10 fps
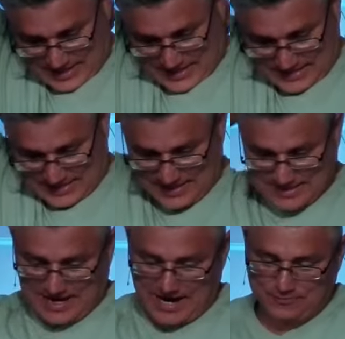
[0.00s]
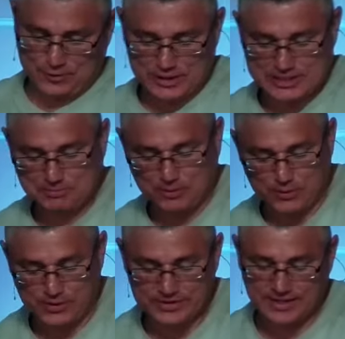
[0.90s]
It says, after
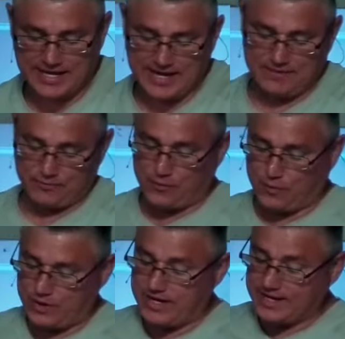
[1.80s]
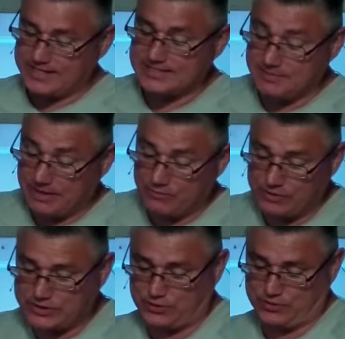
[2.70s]
exploring the land for 40 days, the men
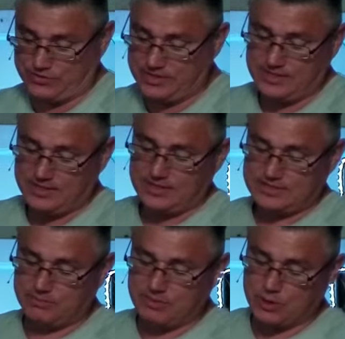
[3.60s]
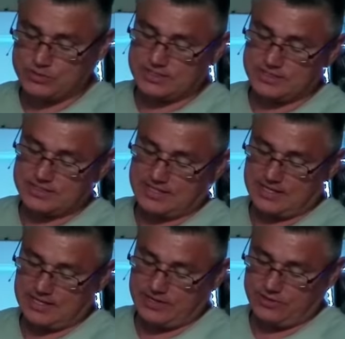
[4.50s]
returned to Moses
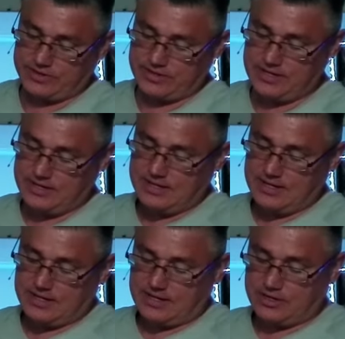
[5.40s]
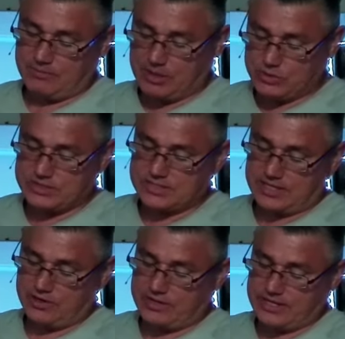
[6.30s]
and Aaron, uh, Moses,
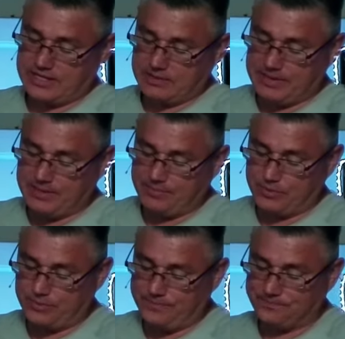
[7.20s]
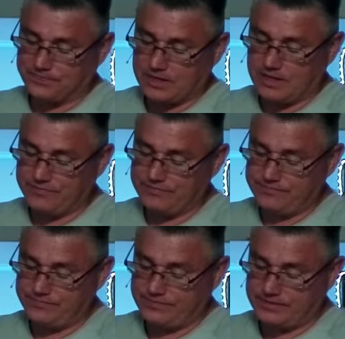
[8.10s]
Aaron, and the people of
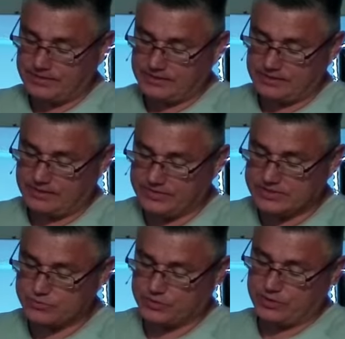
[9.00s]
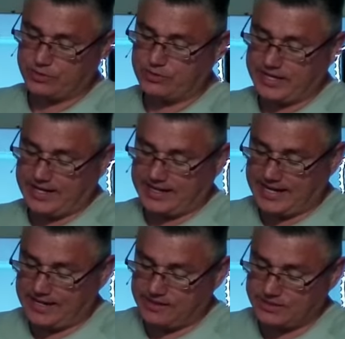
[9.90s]
uh, of Israel at
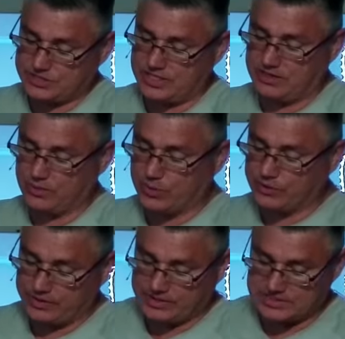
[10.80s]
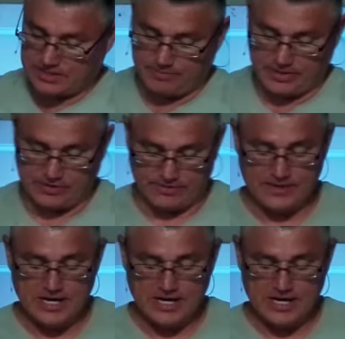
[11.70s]
Kadesh in the wilderness of Paran.